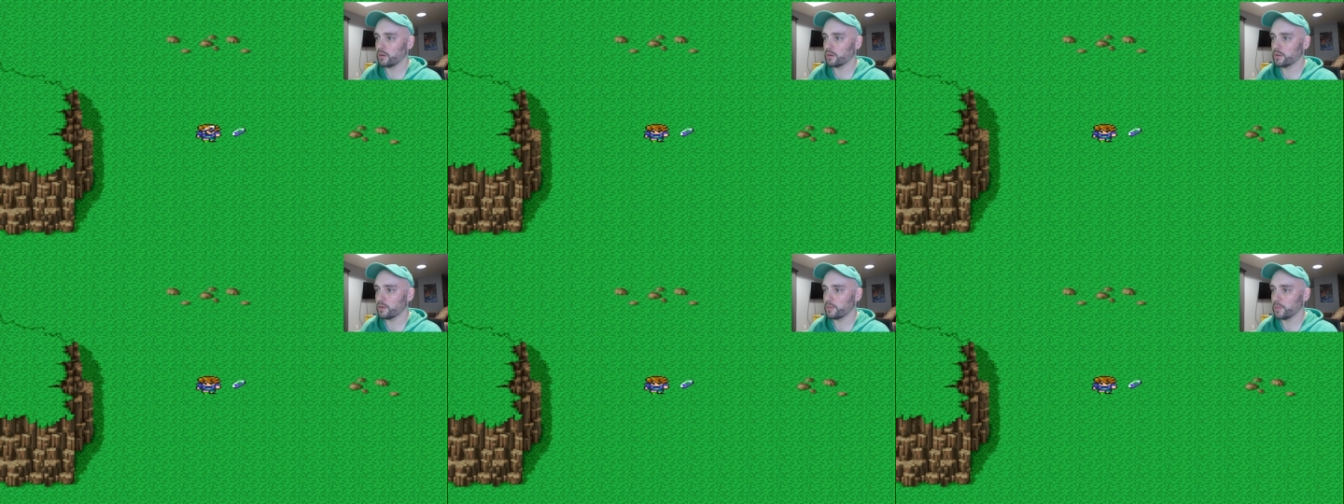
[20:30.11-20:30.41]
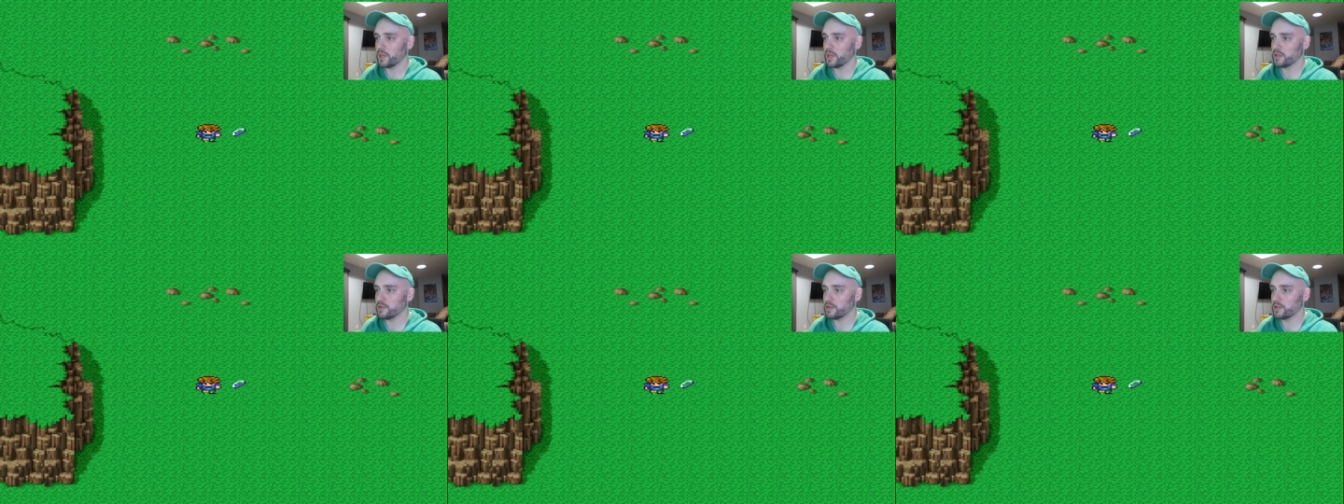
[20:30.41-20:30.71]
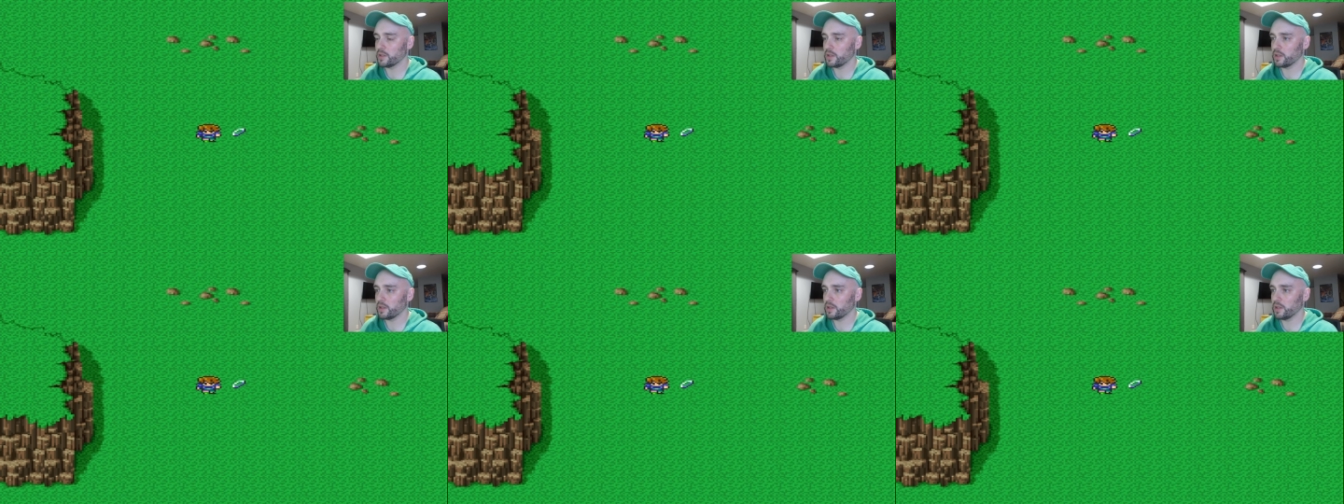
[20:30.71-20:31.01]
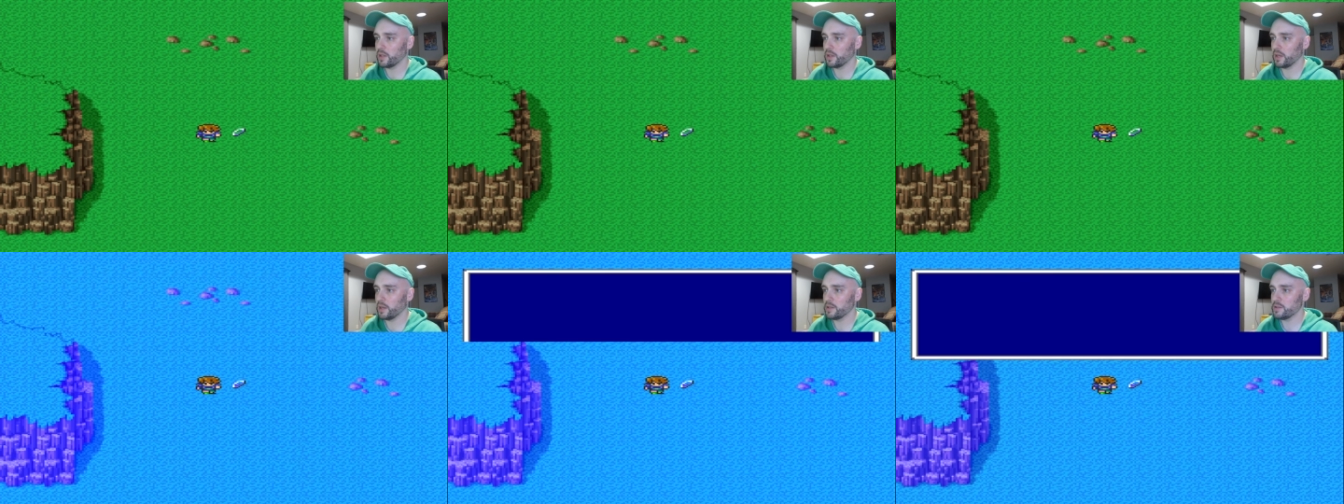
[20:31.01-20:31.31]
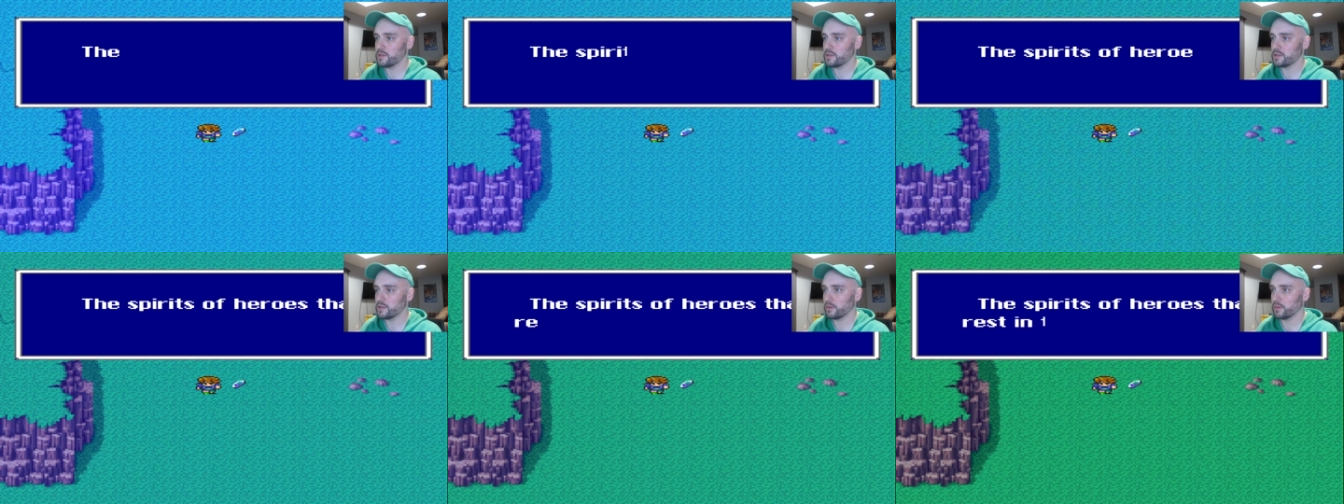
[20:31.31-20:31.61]
Earth magic, I
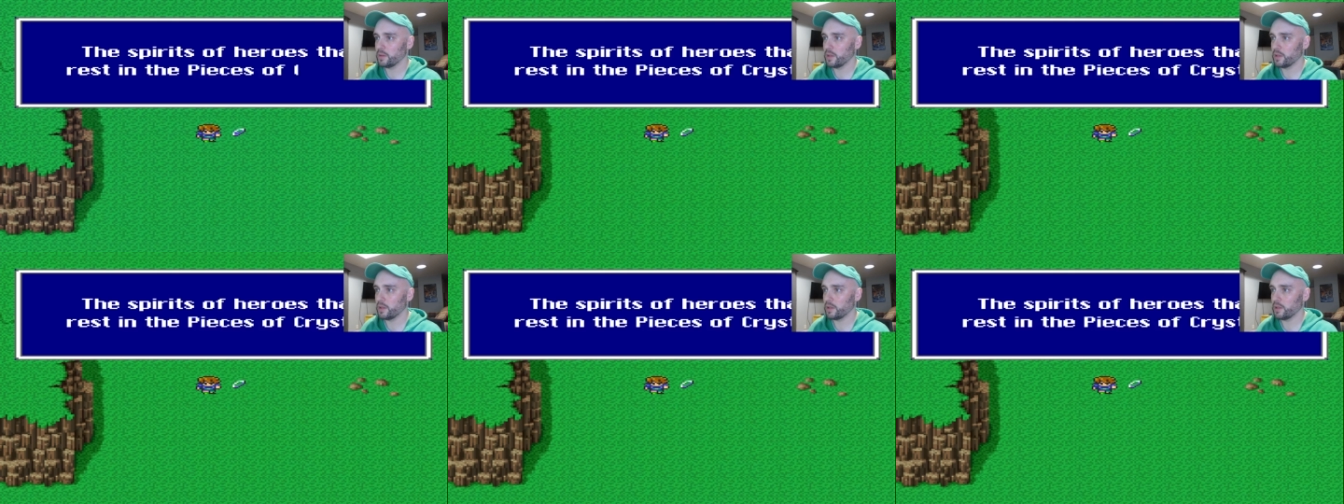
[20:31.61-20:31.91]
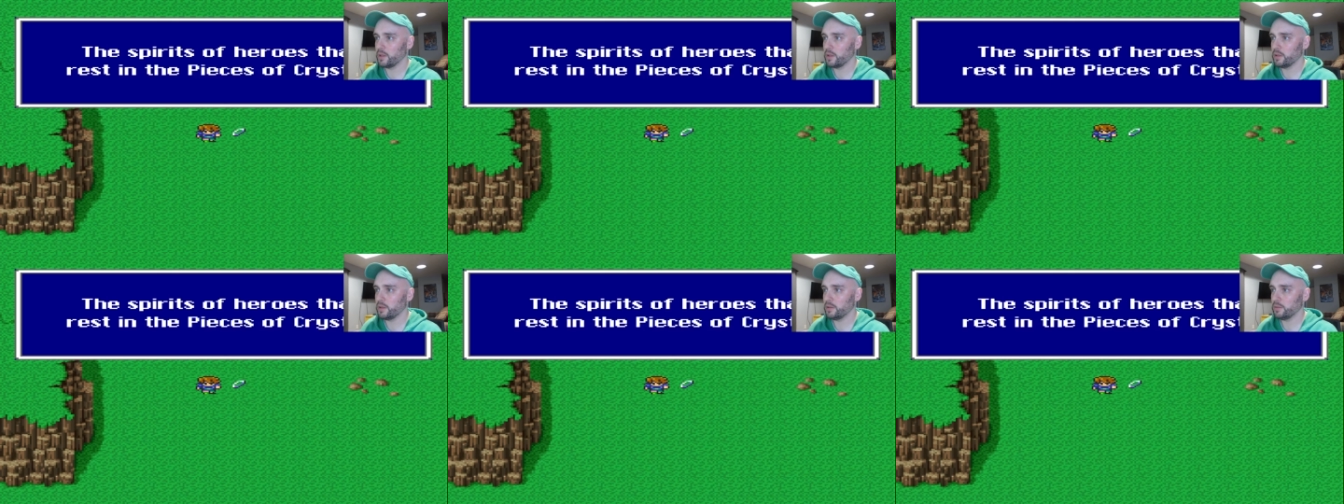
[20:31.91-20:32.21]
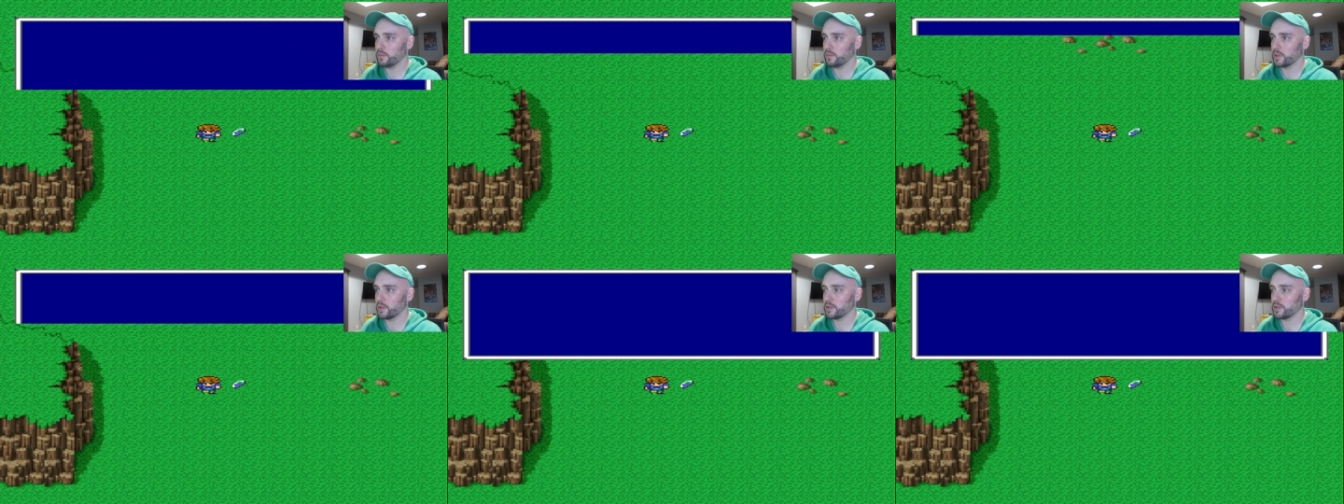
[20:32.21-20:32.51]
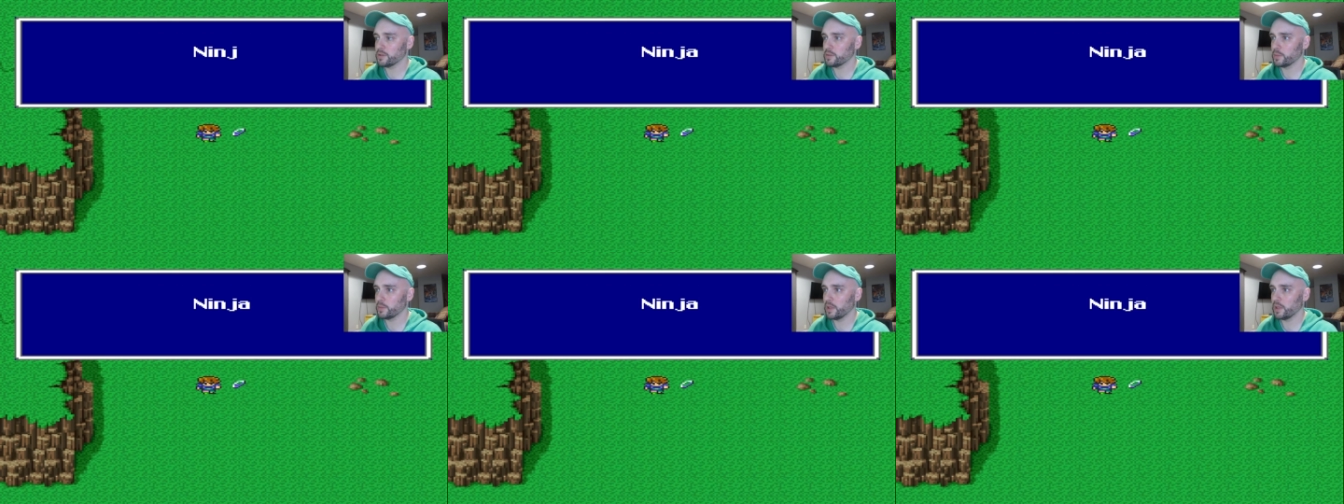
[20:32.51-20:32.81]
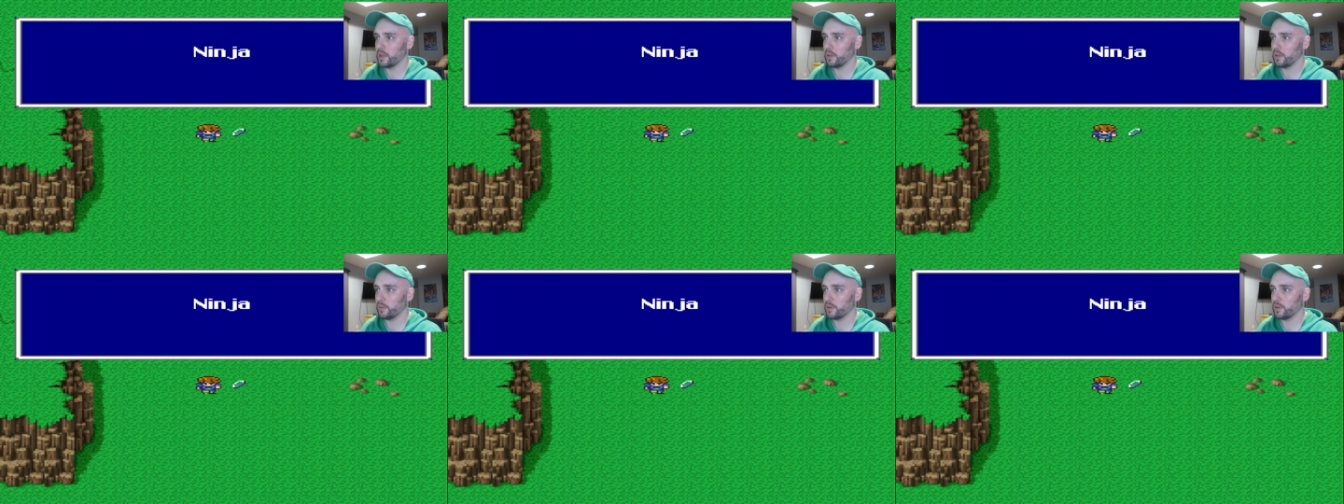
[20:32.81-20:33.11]
guess, okay. What else we
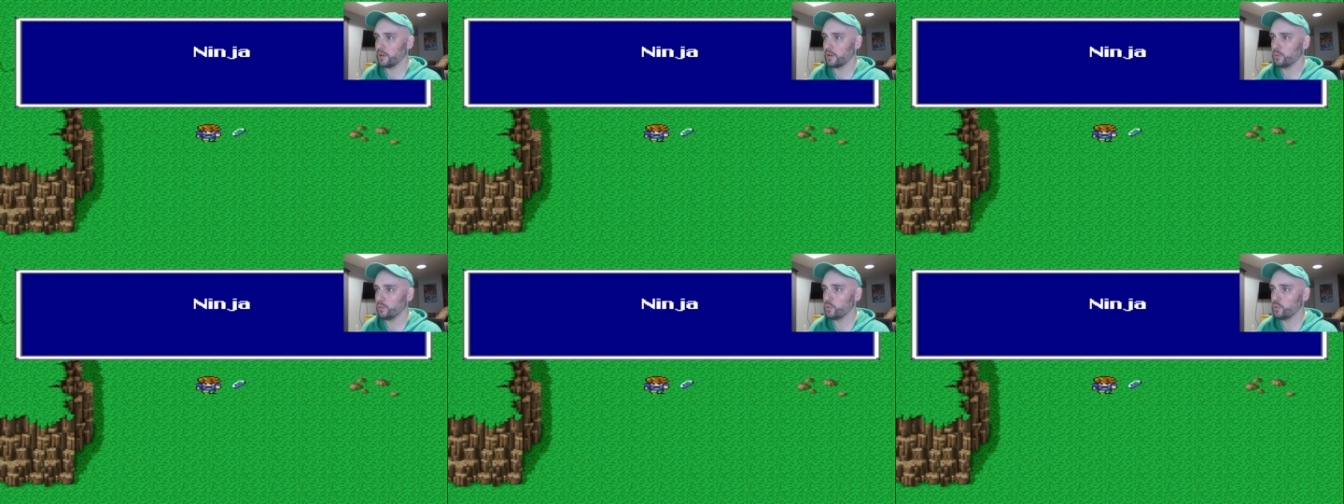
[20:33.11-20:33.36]
got?